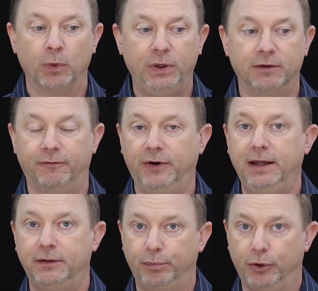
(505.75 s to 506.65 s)
we can
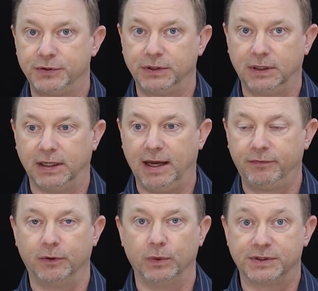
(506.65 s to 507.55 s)
find that a person can
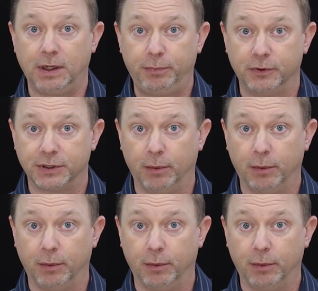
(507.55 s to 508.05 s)
have their receptors